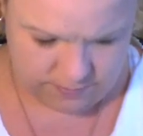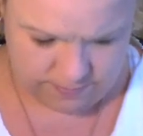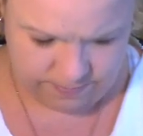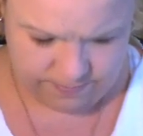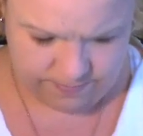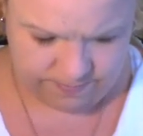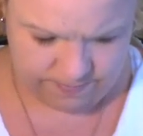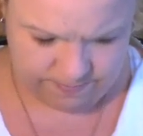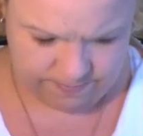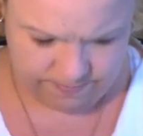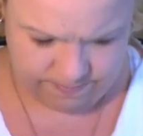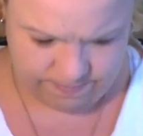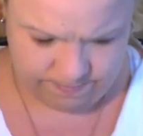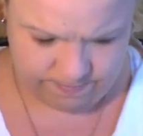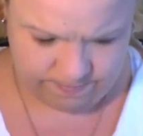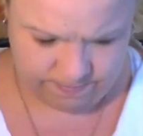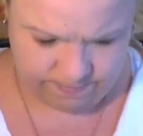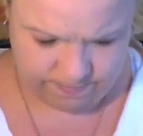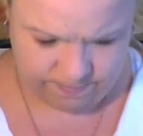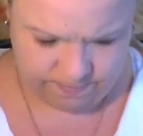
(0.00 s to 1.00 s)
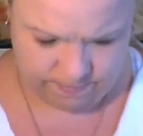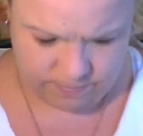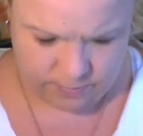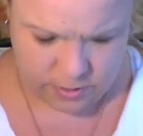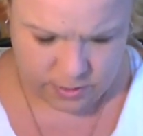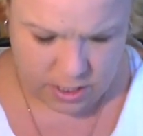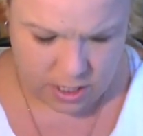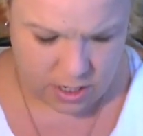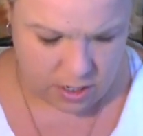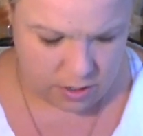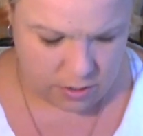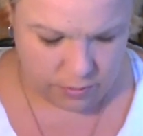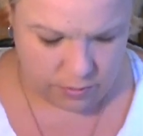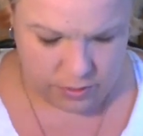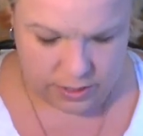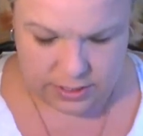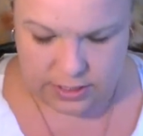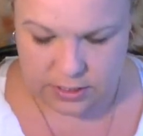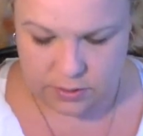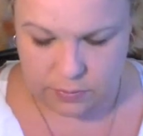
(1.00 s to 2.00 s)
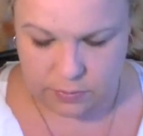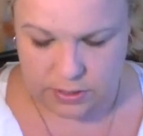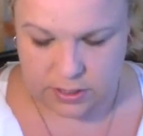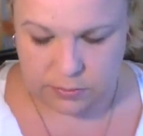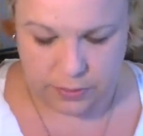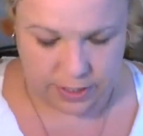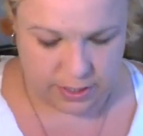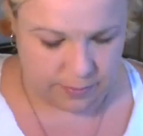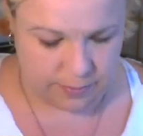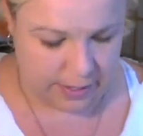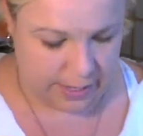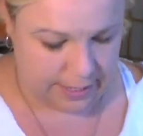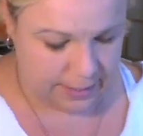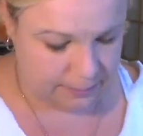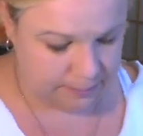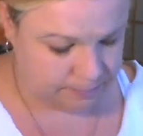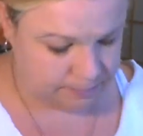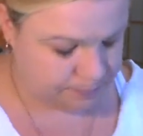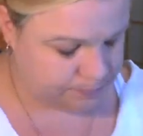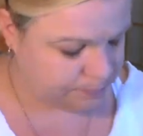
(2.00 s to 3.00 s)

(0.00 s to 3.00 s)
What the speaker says: Well, this is what's weird about it.